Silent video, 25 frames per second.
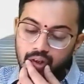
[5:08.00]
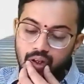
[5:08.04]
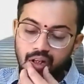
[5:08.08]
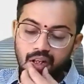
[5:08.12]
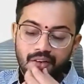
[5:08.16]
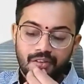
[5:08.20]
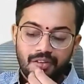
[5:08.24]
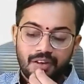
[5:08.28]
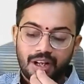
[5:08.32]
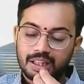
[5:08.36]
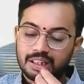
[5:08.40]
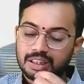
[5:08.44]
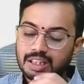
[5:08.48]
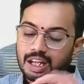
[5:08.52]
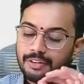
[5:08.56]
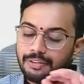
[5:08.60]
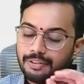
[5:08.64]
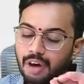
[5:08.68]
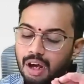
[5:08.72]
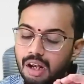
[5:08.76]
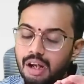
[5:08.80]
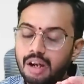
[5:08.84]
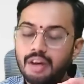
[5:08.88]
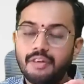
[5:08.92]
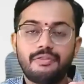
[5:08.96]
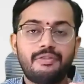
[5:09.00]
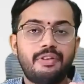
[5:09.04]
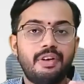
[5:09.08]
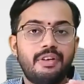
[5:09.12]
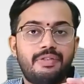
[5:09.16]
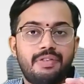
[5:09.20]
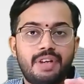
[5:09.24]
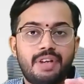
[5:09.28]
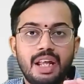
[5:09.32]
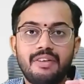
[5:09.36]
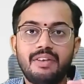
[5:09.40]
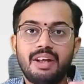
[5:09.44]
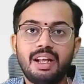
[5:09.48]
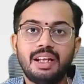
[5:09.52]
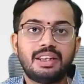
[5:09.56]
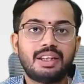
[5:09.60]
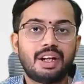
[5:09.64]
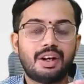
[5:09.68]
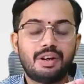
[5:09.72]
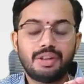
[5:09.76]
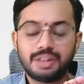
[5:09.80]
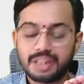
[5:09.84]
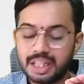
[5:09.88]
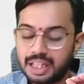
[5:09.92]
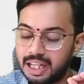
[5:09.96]
First of all,
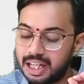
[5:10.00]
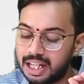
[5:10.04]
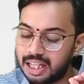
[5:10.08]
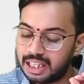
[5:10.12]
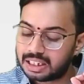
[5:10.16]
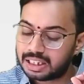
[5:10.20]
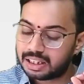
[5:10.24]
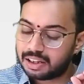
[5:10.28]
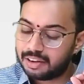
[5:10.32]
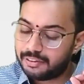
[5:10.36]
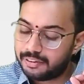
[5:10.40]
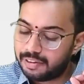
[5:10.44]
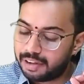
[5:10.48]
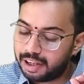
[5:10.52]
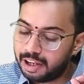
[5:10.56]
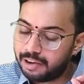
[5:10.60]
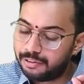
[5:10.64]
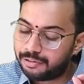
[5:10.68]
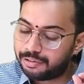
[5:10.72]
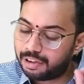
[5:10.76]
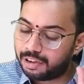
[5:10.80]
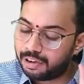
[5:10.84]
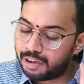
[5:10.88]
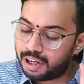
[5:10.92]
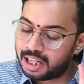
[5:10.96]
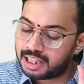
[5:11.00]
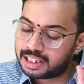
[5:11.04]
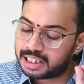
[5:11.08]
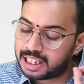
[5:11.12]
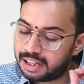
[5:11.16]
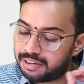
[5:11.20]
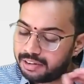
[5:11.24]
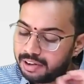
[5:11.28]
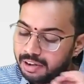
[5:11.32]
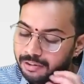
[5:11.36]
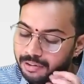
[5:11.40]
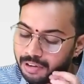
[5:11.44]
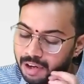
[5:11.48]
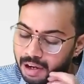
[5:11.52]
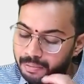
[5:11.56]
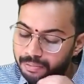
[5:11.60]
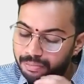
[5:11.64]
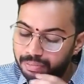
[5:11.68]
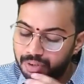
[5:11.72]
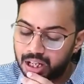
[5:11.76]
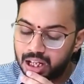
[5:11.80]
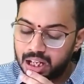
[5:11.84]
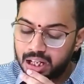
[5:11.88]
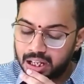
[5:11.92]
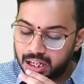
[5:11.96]
51,000 is gift received from
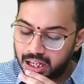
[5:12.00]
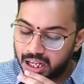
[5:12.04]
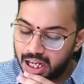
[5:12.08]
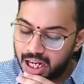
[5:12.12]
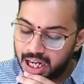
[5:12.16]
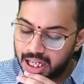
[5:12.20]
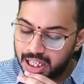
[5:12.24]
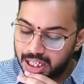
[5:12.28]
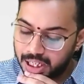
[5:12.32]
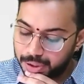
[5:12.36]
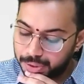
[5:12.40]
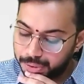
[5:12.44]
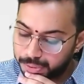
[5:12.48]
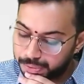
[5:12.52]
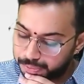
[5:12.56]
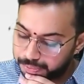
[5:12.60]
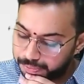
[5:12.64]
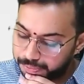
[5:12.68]
relative.